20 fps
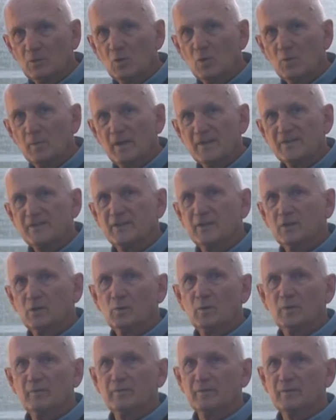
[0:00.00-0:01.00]
almost the
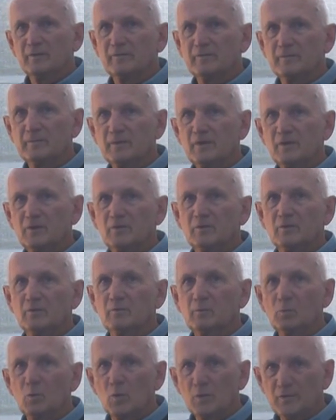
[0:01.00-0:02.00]
equivalent of a metre
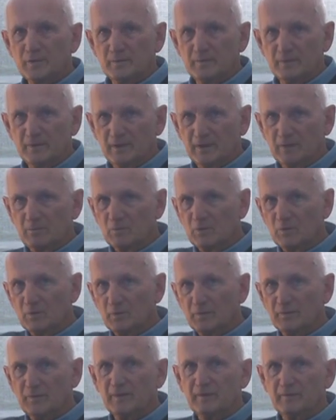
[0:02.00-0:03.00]
of water being
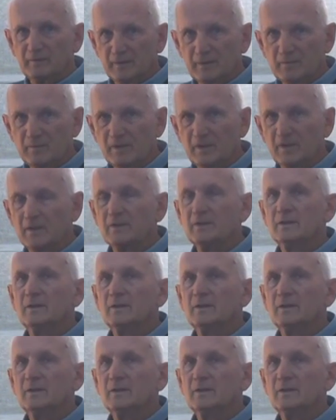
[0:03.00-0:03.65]
moved every minute.